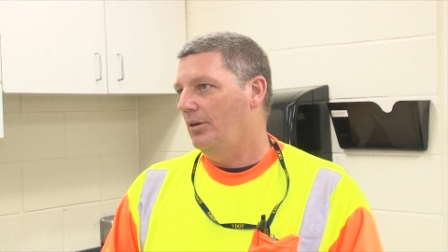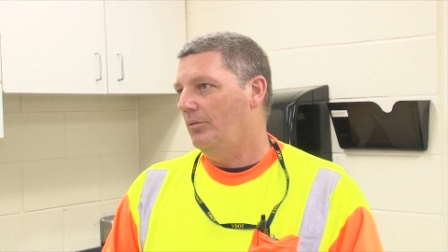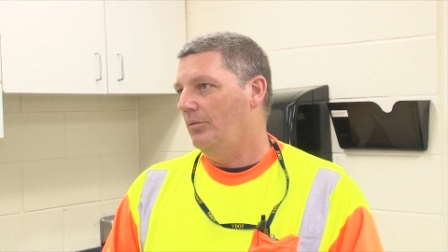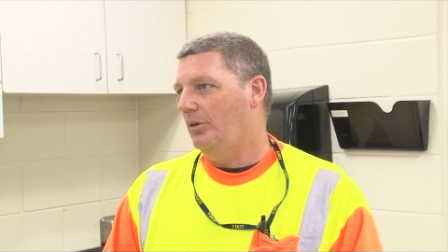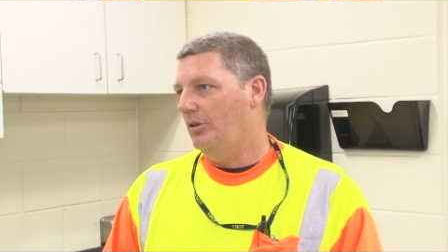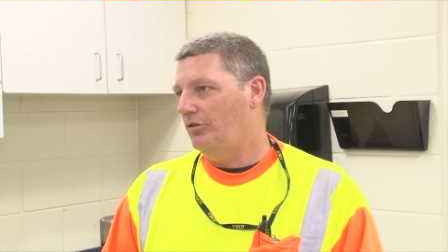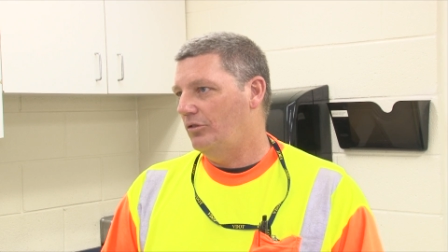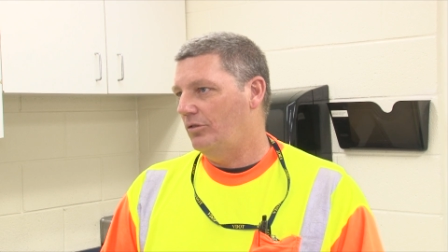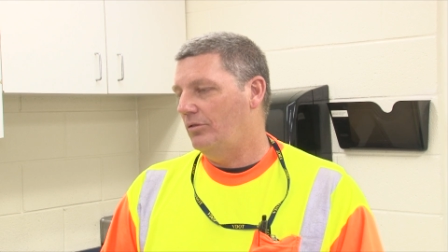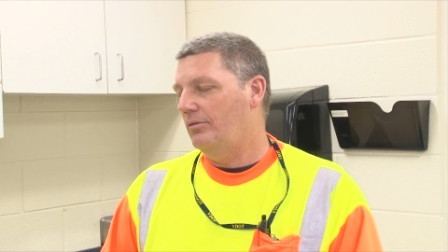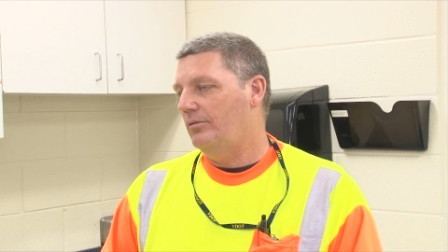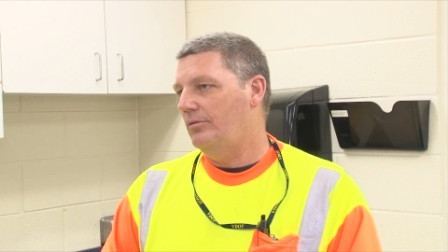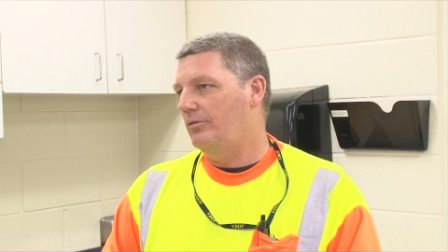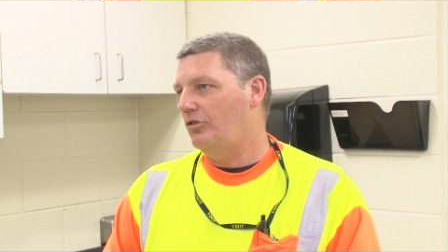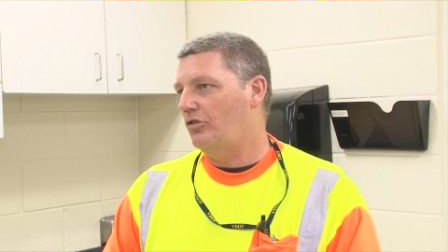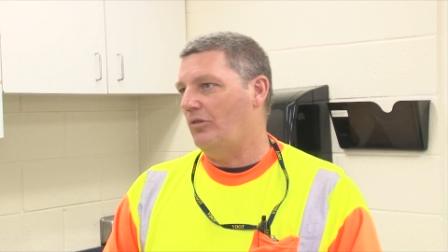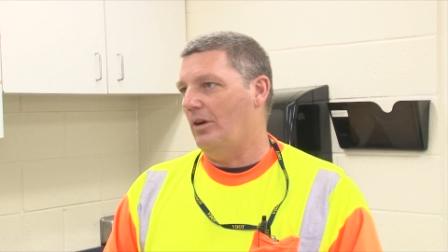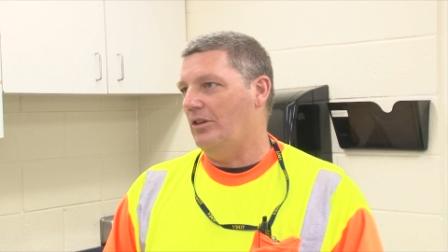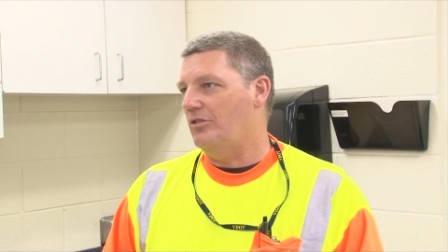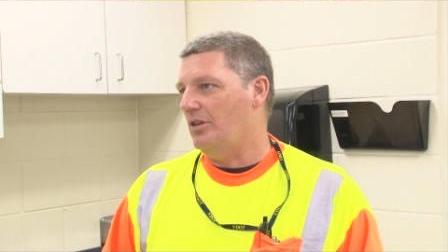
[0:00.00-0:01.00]
which
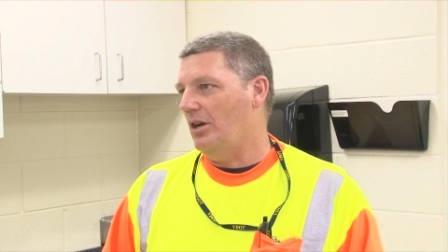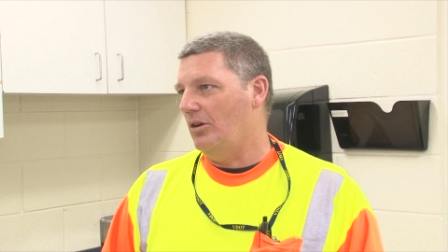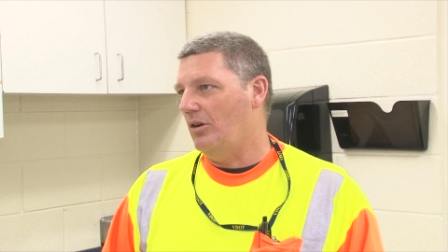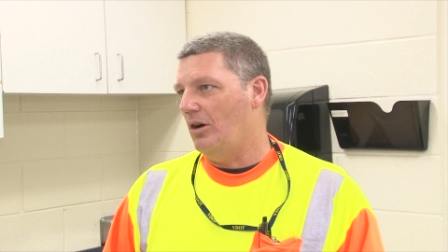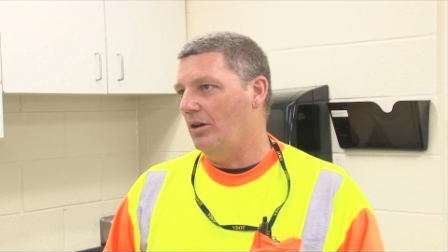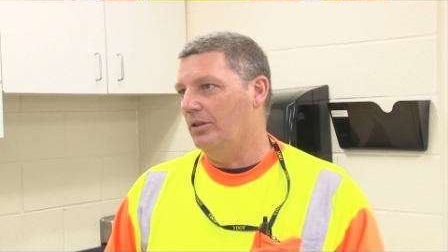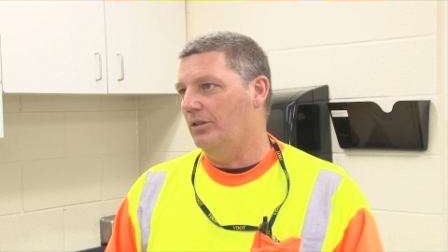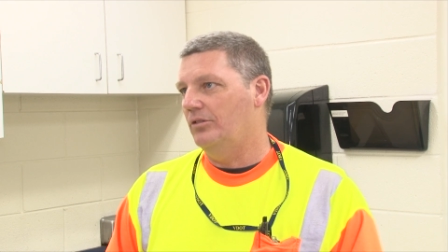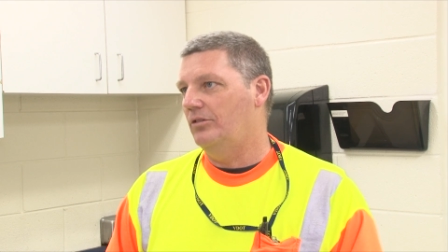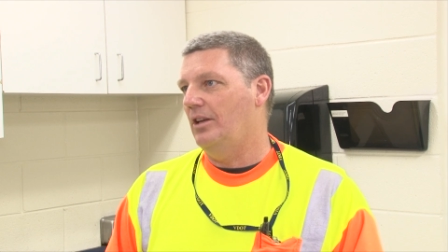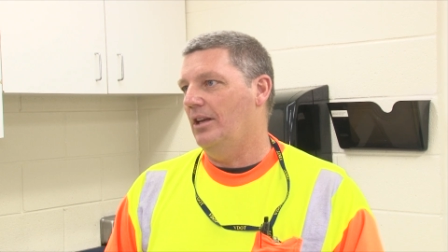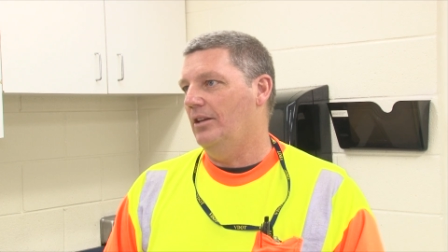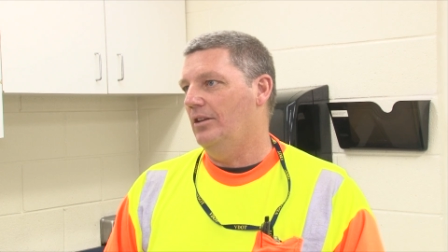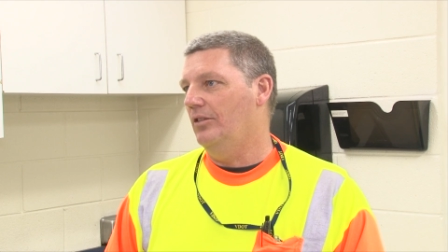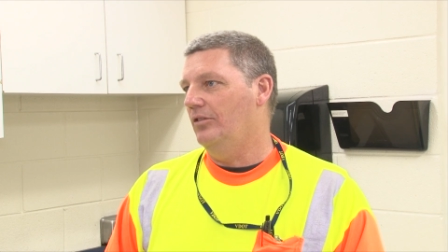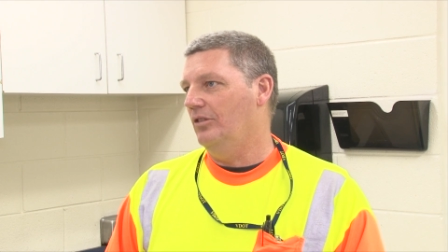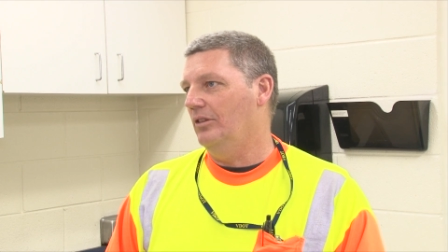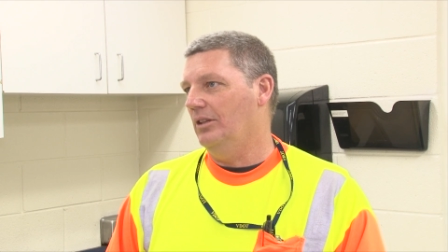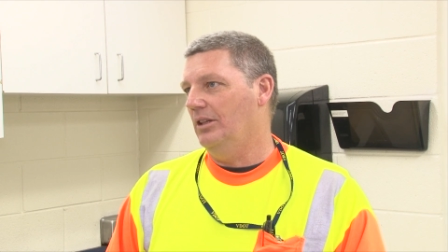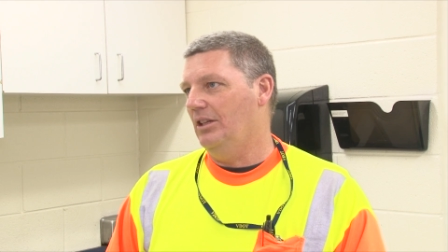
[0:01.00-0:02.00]
stretched out all the
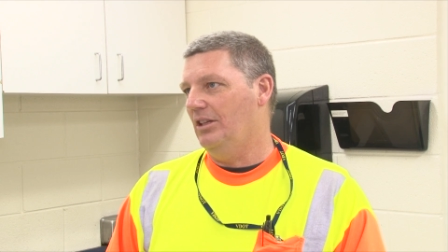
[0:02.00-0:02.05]
tendons and